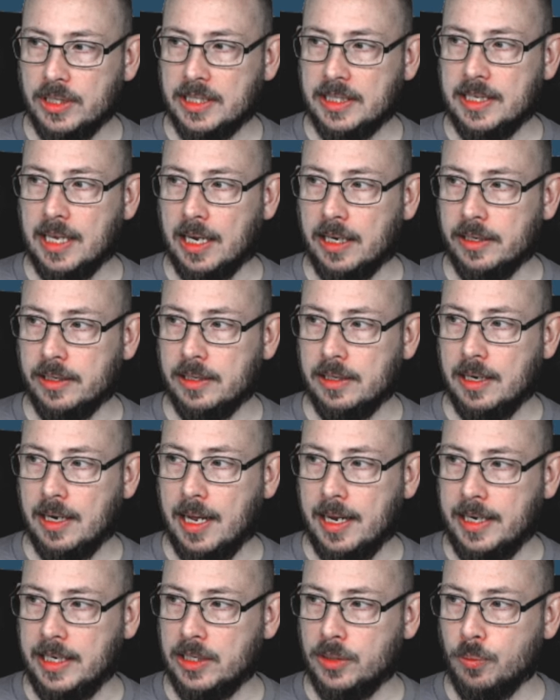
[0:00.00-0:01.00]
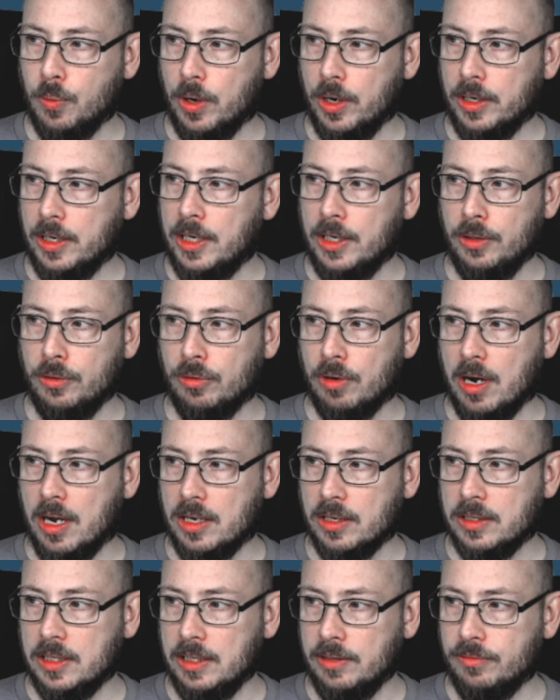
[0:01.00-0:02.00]
it's done and it's working, you're
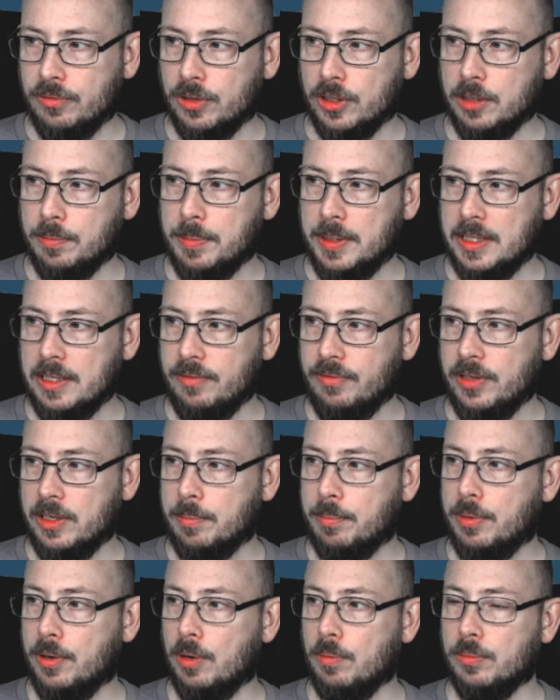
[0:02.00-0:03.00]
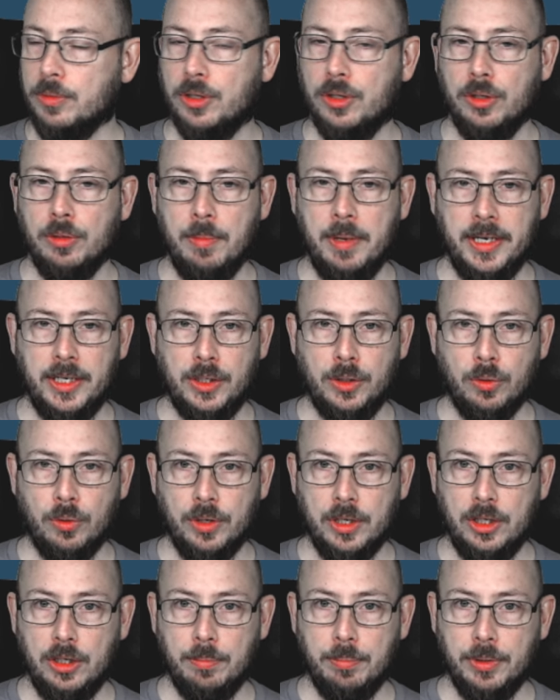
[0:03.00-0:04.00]
asking for a specific prompt to make sure
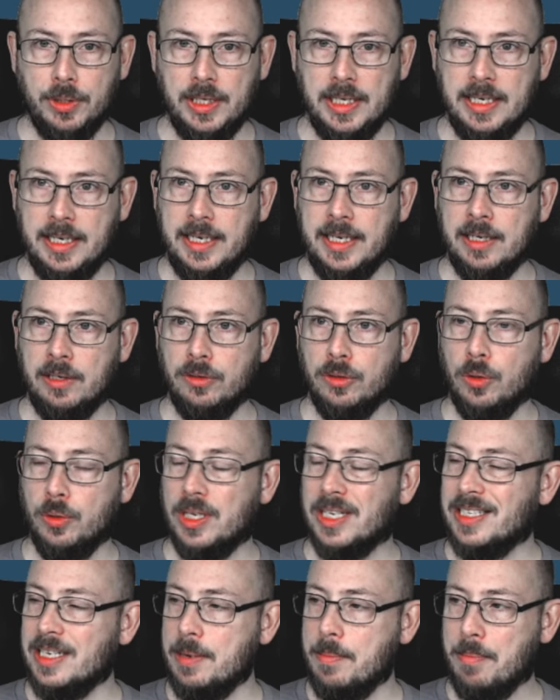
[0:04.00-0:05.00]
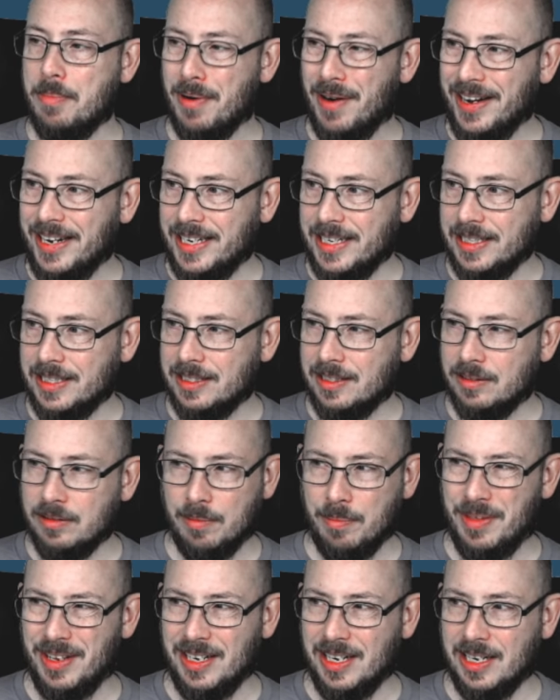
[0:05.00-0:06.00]
that you put in here so it doesn't break it,
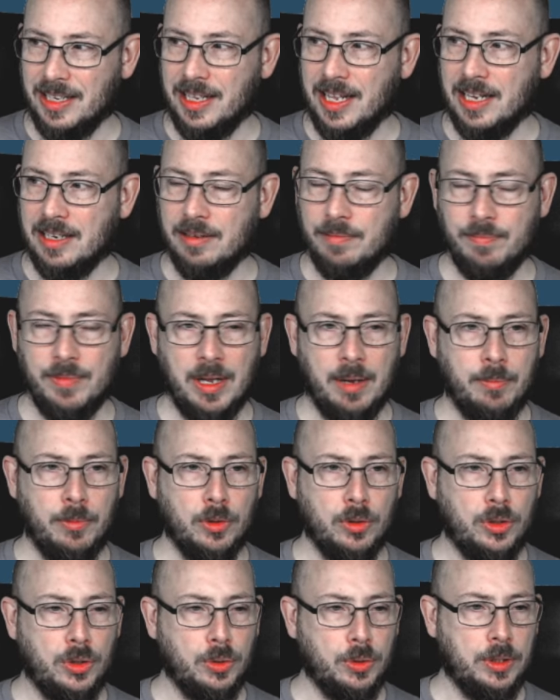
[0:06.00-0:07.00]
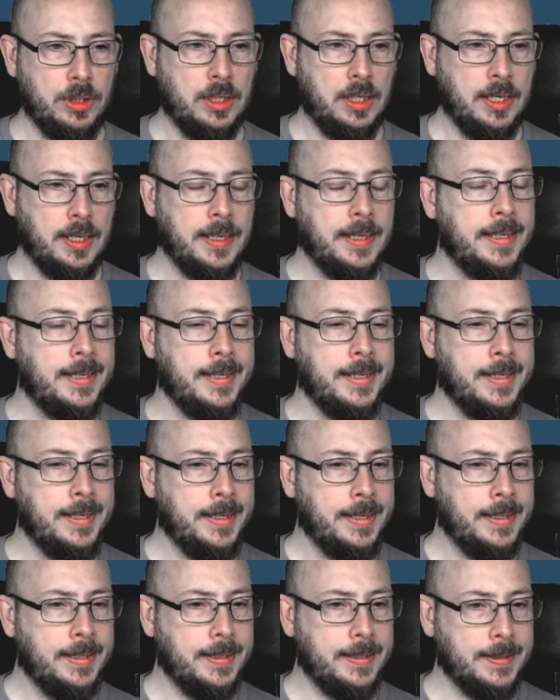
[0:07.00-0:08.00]
something like that. I'm not sure.
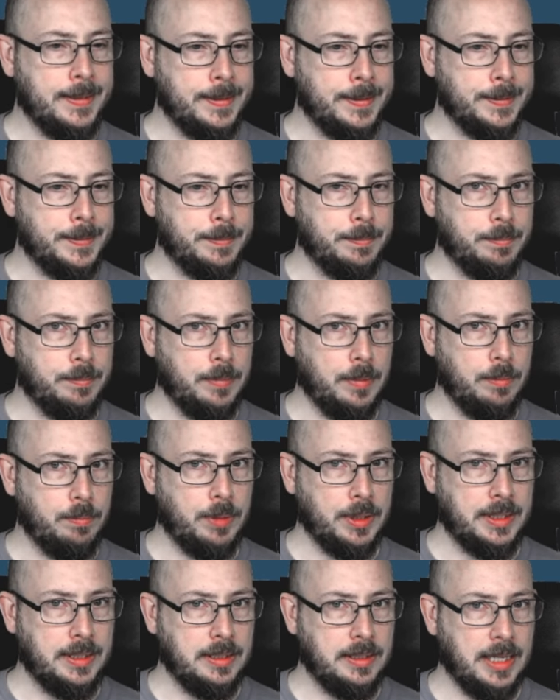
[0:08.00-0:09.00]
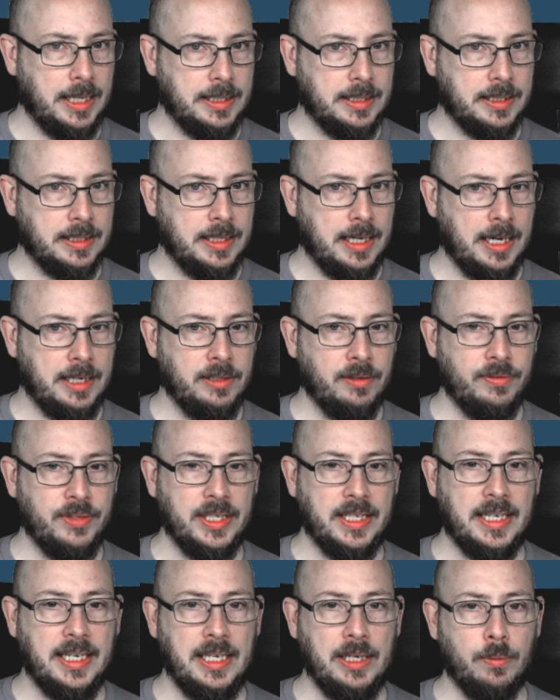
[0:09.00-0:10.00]
But that's kind of the
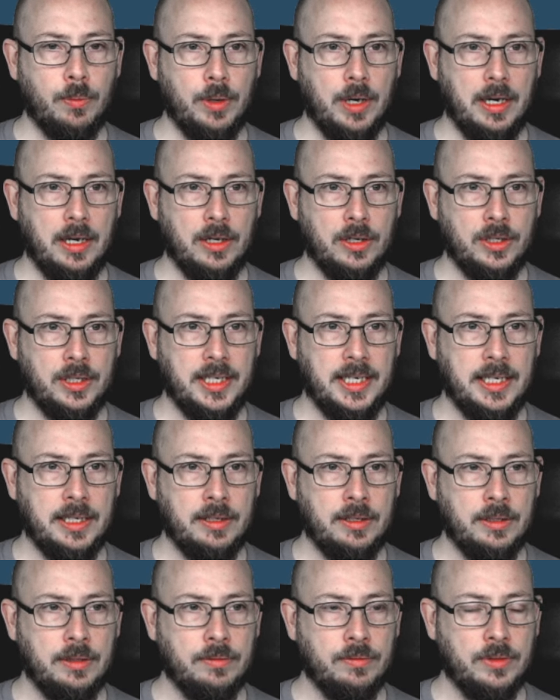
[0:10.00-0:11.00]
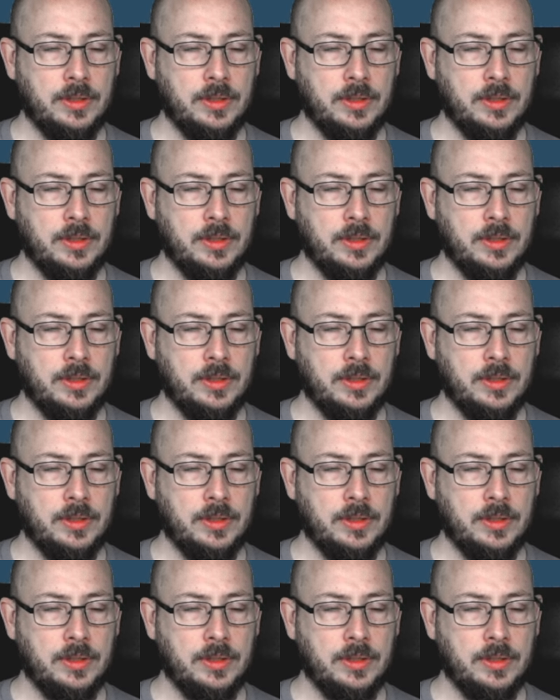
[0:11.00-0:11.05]
key, what I learned here.